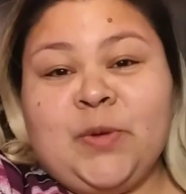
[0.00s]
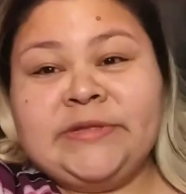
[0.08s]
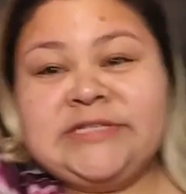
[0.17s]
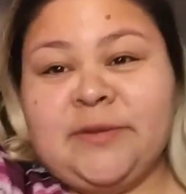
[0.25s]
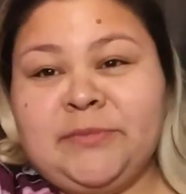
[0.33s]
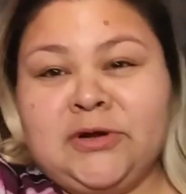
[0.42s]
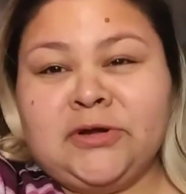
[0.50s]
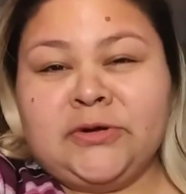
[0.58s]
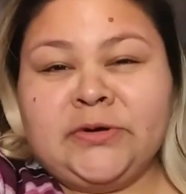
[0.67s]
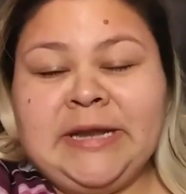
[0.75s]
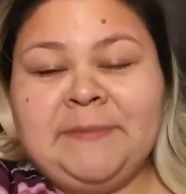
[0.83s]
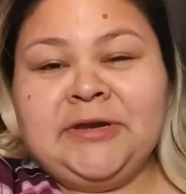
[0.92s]
comment down
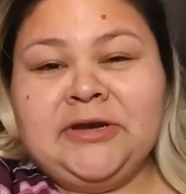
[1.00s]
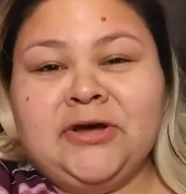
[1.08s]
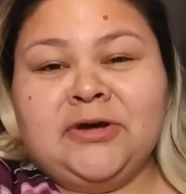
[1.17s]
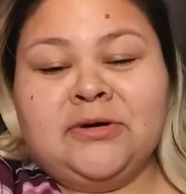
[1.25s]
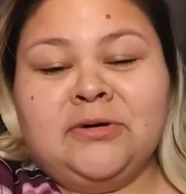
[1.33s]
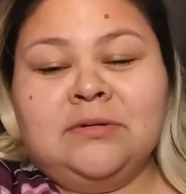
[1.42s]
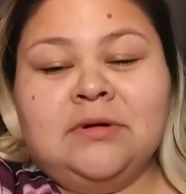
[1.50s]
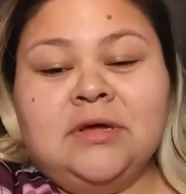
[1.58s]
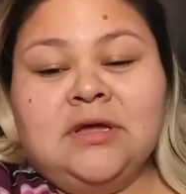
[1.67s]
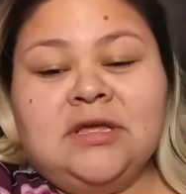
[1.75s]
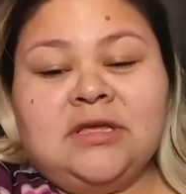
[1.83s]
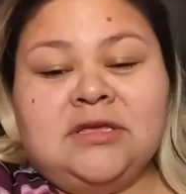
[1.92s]
below. Let me know.
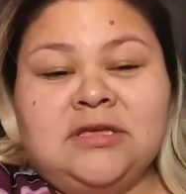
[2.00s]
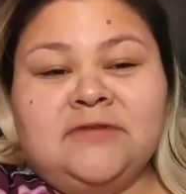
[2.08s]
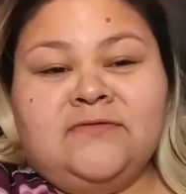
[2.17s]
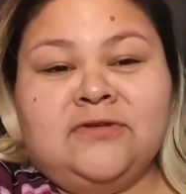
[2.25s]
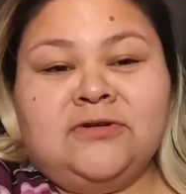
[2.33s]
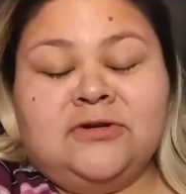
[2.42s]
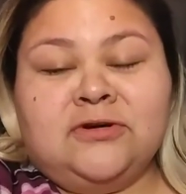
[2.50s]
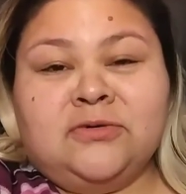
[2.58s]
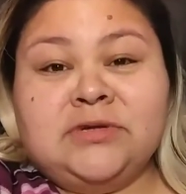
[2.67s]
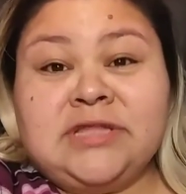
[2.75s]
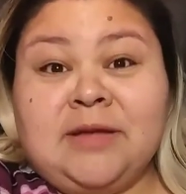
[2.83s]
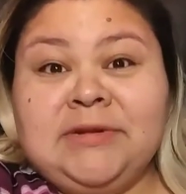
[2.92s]
If you know
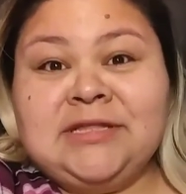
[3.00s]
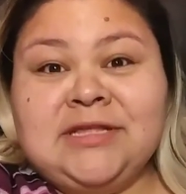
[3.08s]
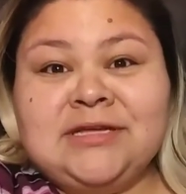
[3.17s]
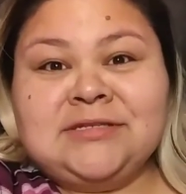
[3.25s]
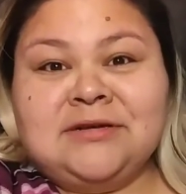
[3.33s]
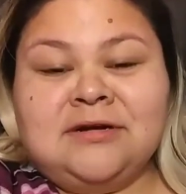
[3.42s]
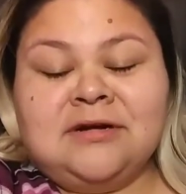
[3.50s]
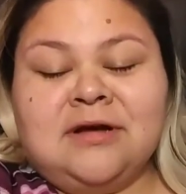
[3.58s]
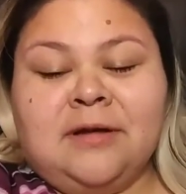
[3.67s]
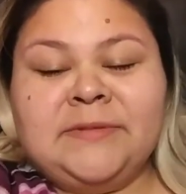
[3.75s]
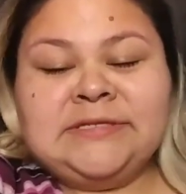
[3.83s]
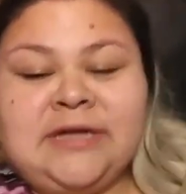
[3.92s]
what tablitas are,
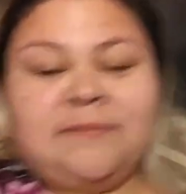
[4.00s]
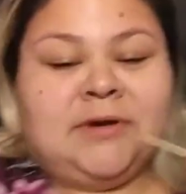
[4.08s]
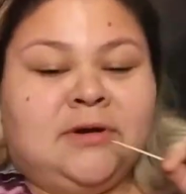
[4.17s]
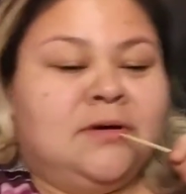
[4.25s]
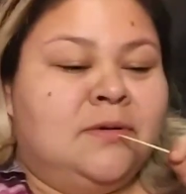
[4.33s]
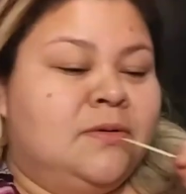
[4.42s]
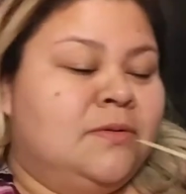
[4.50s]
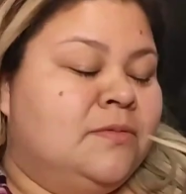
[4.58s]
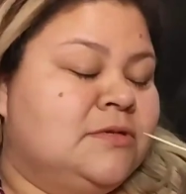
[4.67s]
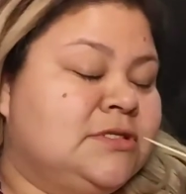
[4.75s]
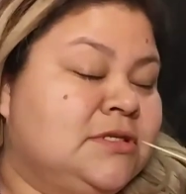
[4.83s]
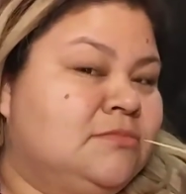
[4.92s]
comment down below.
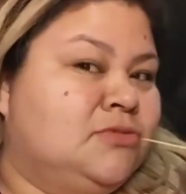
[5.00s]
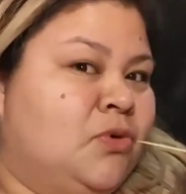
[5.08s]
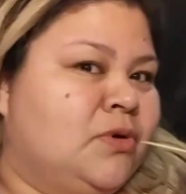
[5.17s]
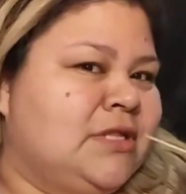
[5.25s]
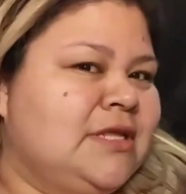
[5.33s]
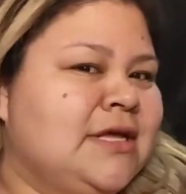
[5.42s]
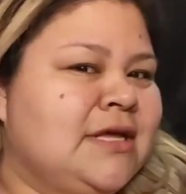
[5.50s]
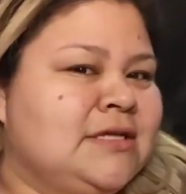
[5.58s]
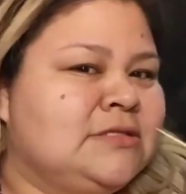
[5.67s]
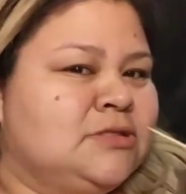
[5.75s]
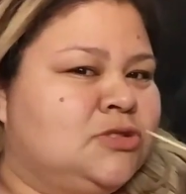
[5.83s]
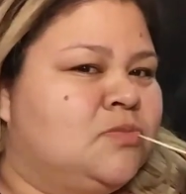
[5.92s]
Some
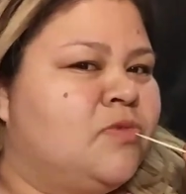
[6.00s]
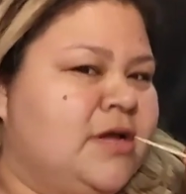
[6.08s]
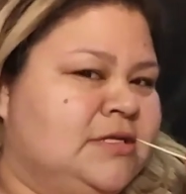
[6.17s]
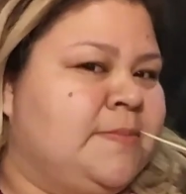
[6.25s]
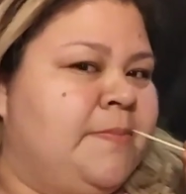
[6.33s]
tortillas and some rice